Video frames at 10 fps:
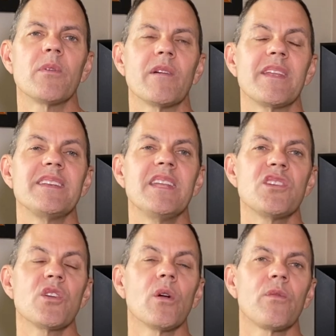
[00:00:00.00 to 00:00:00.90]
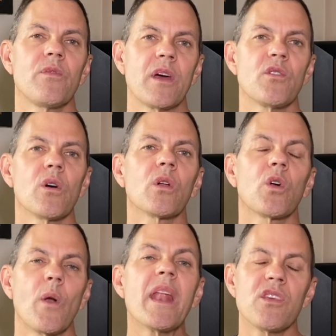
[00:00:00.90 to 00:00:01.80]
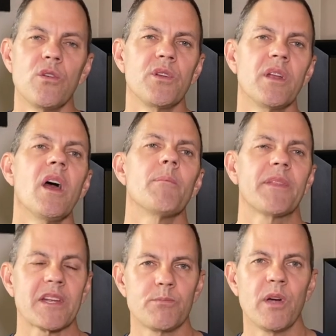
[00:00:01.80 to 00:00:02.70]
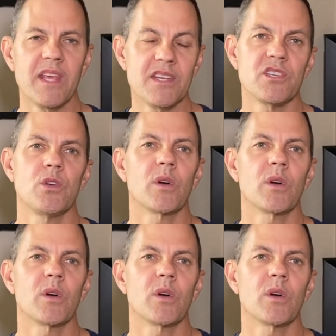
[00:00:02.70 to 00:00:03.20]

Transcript: of the Digital Federal Credit Union, but that's pretty easy to